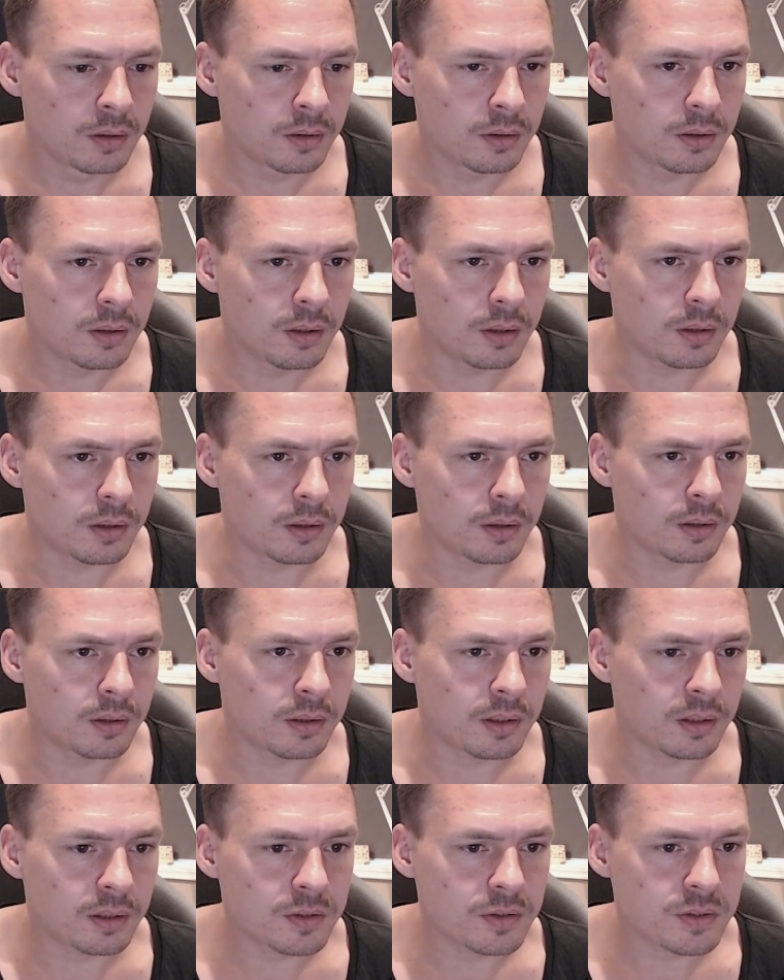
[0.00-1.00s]
And
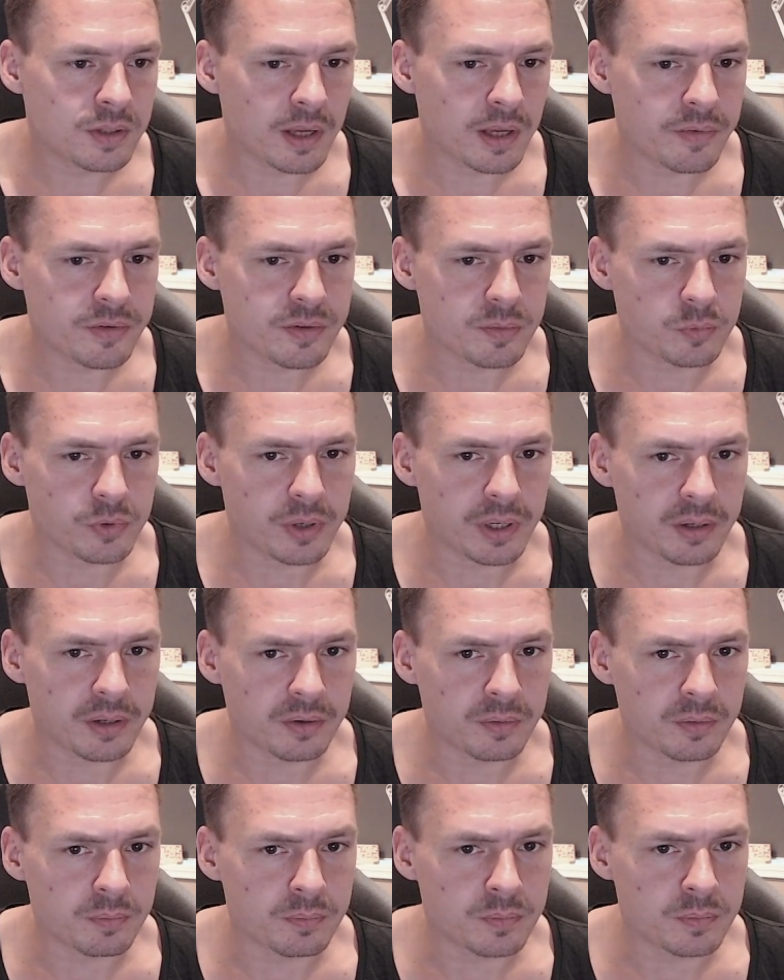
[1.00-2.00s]
then I just have some
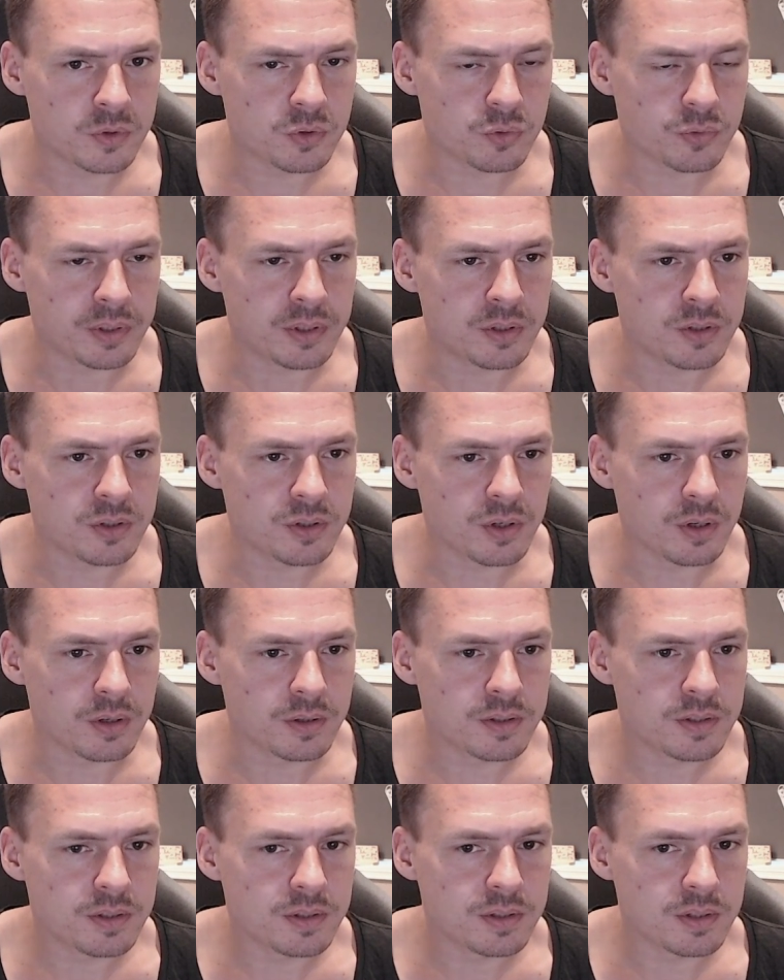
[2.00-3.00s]
random
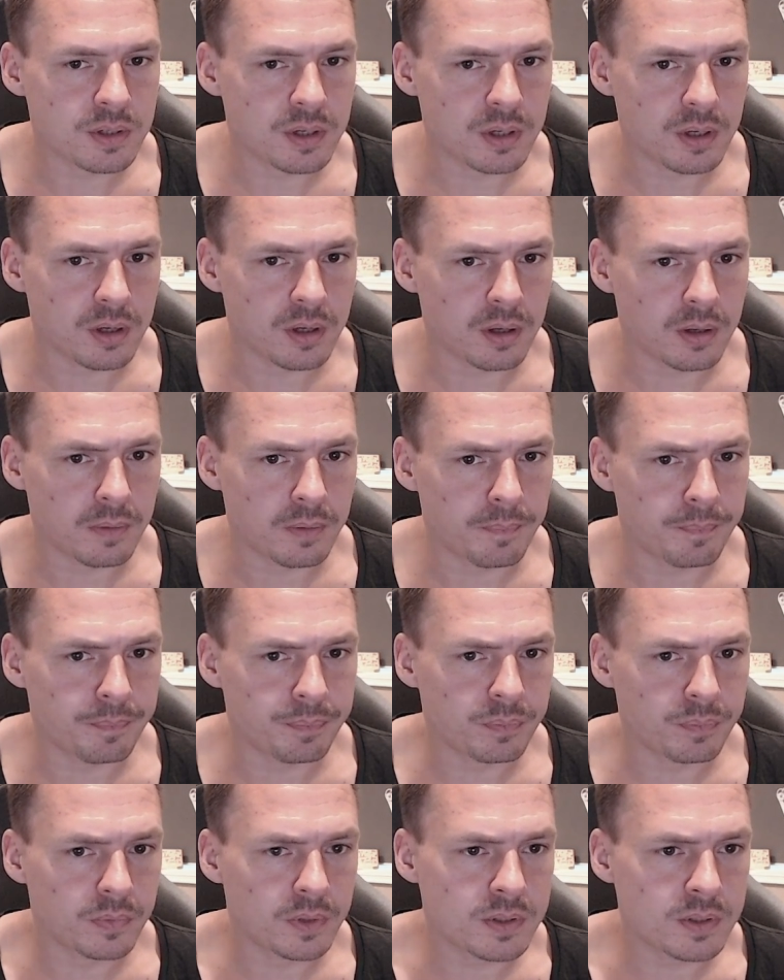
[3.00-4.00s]
screenshots.
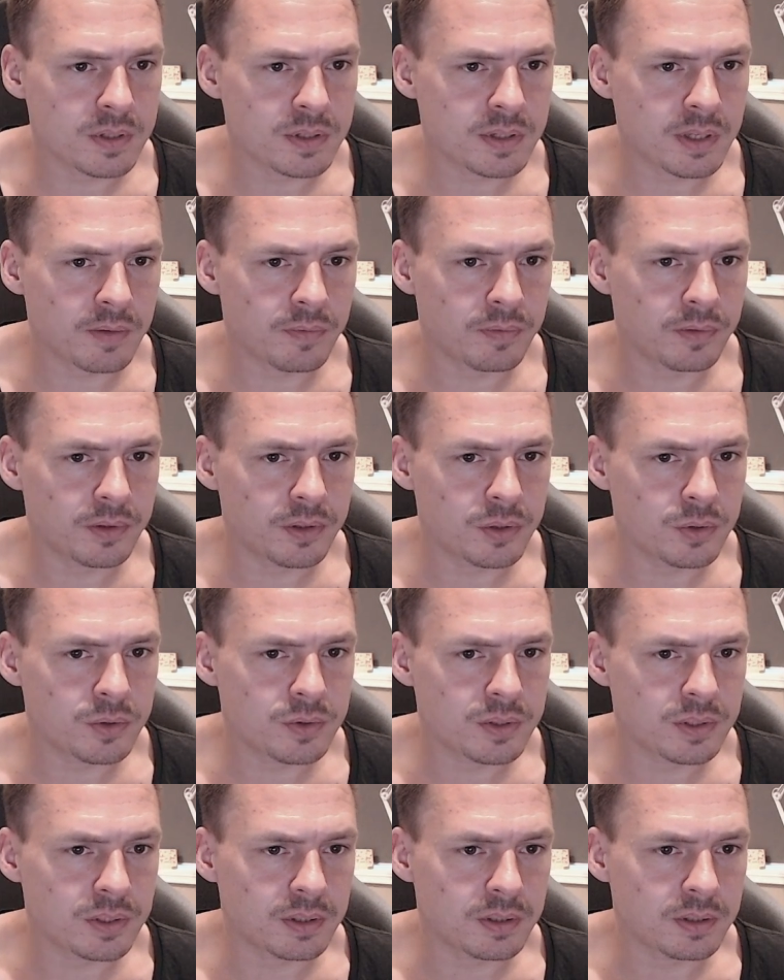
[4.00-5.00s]
This is definitely
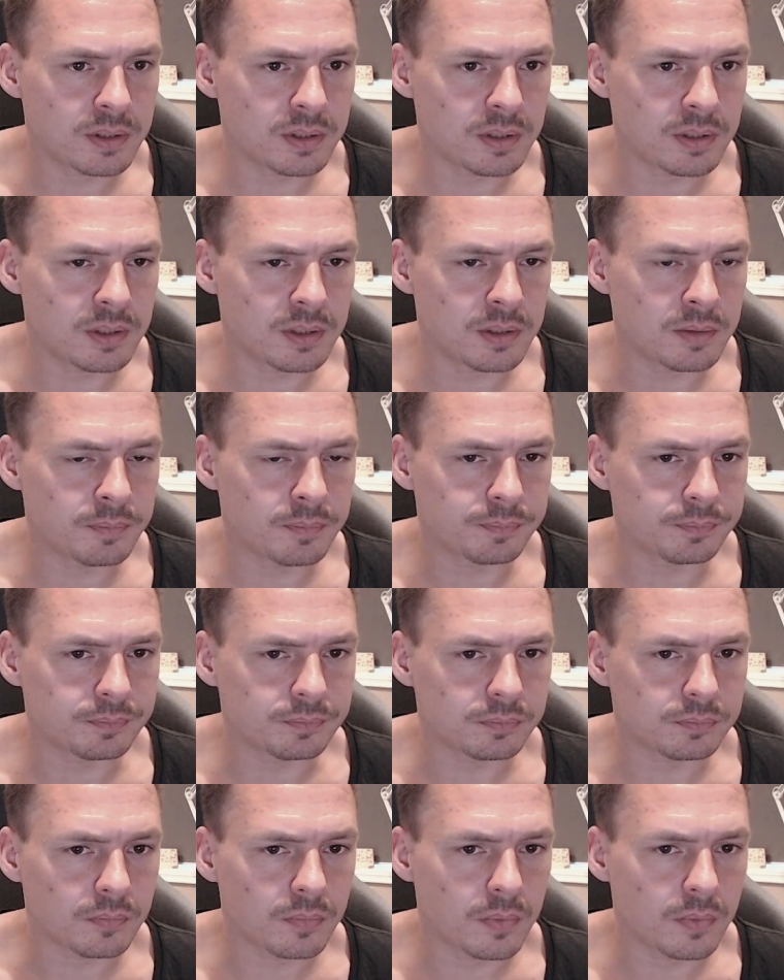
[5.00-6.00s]
using the
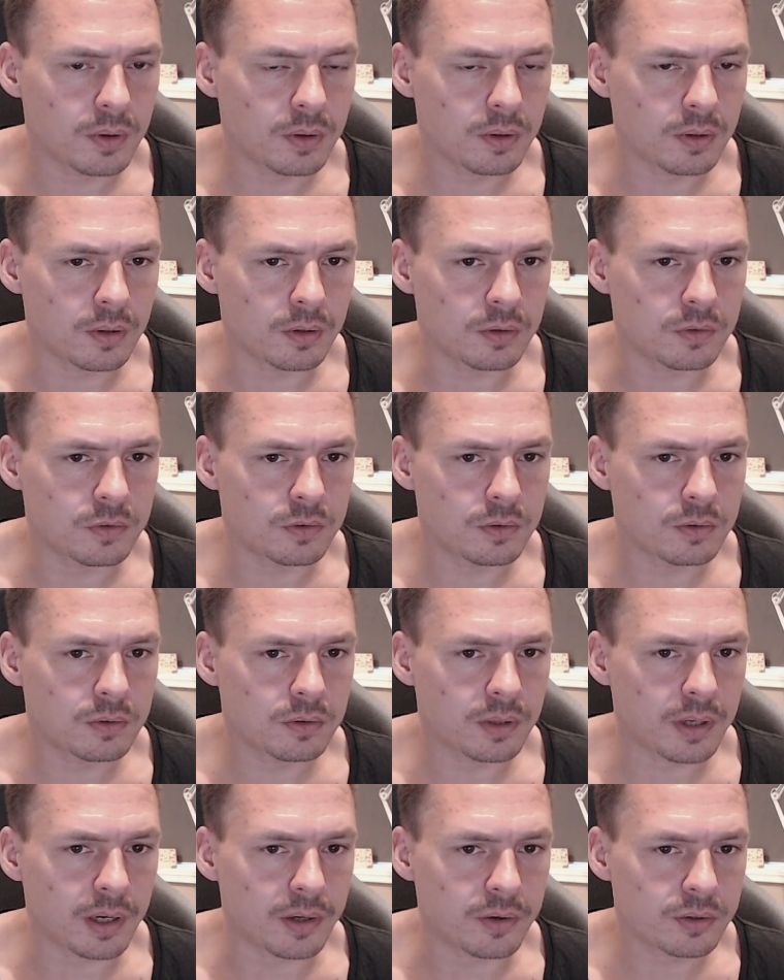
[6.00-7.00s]

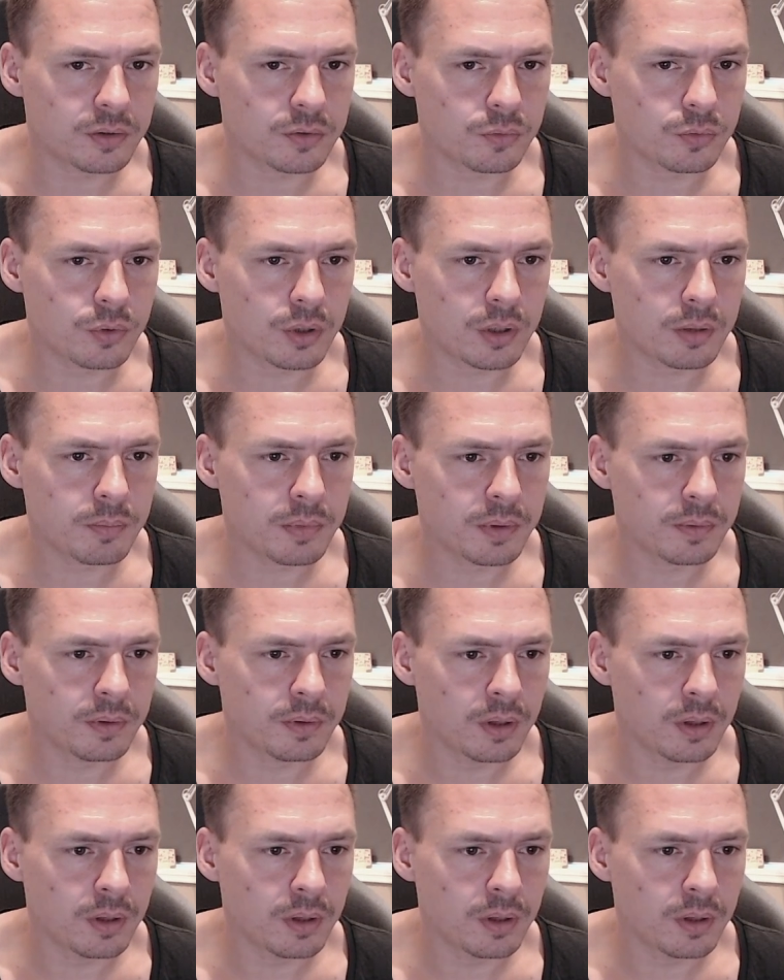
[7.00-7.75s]
character ROM.